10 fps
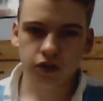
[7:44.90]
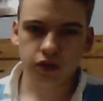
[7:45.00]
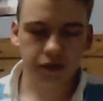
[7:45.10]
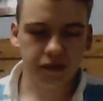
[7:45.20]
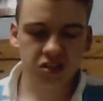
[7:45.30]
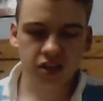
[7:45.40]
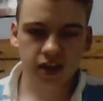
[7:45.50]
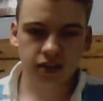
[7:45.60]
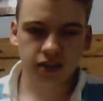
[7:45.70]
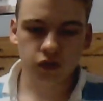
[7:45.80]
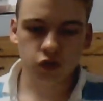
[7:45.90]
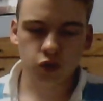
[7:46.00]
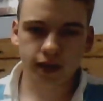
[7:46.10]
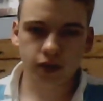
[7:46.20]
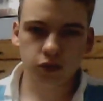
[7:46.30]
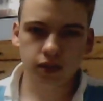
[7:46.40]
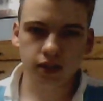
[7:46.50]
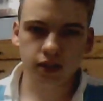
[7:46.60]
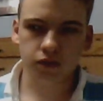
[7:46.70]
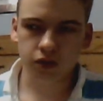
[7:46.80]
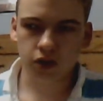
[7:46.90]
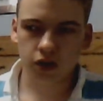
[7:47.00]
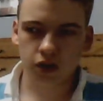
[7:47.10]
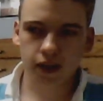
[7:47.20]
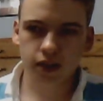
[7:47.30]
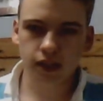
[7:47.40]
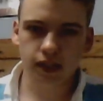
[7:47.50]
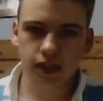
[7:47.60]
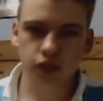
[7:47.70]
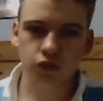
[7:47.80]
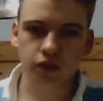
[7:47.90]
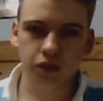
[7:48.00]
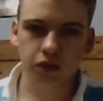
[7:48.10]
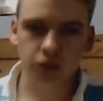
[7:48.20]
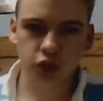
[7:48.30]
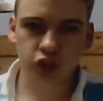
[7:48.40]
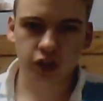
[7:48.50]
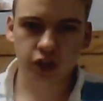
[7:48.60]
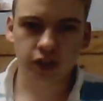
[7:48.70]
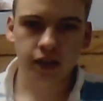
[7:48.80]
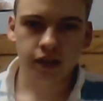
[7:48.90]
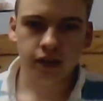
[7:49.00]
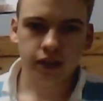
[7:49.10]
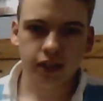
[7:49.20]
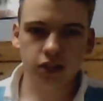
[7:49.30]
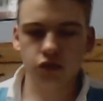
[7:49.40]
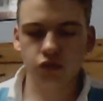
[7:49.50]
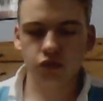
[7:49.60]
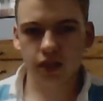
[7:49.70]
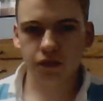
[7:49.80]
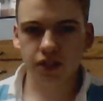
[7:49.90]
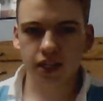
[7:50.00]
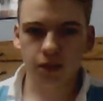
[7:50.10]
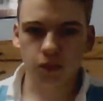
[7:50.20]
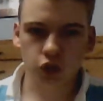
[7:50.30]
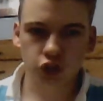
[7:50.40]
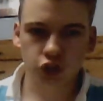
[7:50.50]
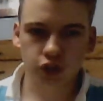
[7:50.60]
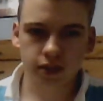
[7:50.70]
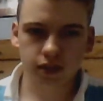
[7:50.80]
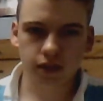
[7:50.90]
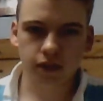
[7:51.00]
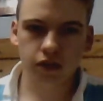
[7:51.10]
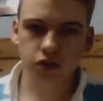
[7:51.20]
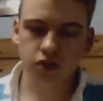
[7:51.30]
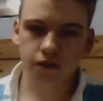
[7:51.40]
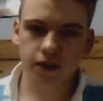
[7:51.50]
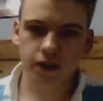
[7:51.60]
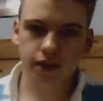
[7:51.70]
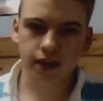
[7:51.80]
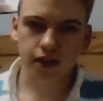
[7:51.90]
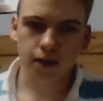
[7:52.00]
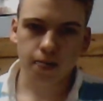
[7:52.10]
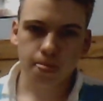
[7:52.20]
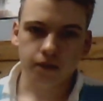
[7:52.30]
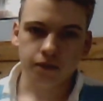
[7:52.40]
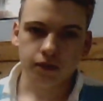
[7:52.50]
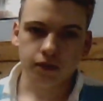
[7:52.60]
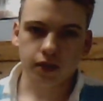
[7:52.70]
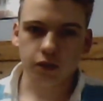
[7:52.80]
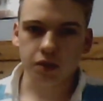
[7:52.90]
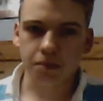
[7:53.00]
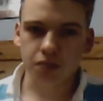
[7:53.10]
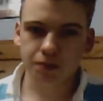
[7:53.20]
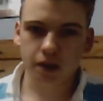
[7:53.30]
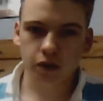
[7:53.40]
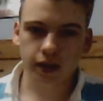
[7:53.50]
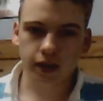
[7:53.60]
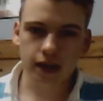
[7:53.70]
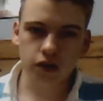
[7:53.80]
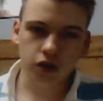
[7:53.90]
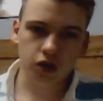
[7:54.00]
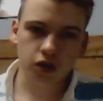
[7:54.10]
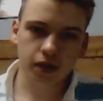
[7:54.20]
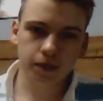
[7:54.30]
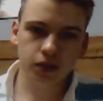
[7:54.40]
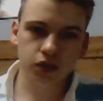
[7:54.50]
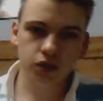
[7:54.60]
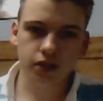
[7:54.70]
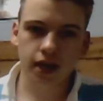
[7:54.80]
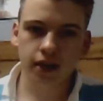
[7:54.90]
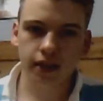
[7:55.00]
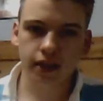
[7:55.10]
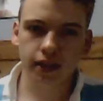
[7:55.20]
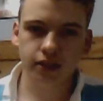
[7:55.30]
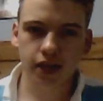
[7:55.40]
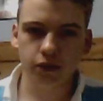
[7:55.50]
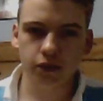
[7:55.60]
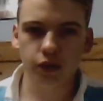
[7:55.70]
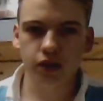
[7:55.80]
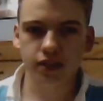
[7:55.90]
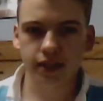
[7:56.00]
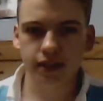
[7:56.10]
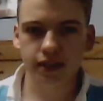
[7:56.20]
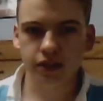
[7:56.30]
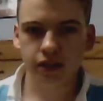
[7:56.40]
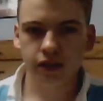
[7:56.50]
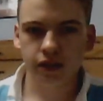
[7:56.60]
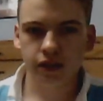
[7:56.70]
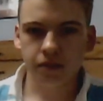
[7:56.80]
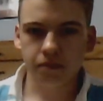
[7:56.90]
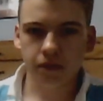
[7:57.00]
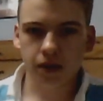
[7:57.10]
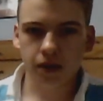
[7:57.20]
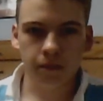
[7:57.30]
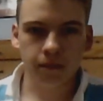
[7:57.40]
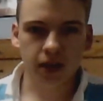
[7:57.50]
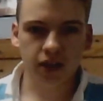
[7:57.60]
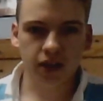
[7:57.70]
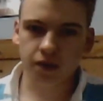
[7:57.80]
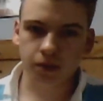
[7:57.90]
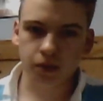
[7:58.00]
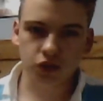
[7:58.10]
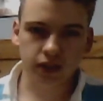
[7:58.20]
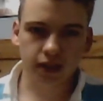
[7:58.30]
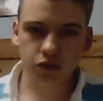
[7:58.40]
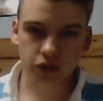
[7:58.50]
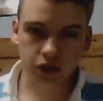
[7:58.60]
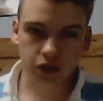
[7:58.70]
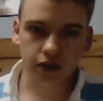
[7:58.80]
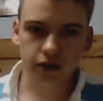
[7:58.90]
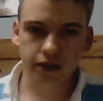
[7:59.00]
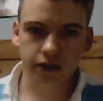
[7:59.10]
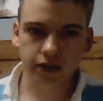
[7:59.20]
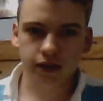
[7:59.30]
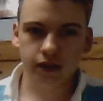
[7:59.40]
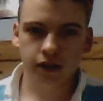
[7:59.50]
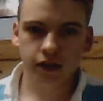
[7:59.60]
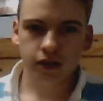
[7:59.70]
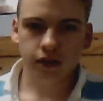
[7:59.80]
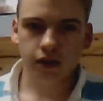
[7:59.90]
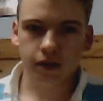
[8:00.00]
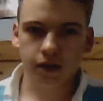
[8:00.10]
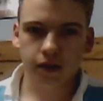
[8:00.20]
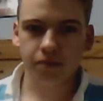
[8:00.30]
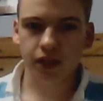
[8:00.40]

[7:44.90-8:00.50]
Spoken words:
or even it's active, you do 20 to it, they go up the Dawn Fan, and then Blue Flare will one-shot it. It's really good for setting up one-shots, and then also the fact that like with a plus power it can knock out babies, so it's kind of like a Tyrogue in a sense. I just found personally that was a good card in the deck. I'm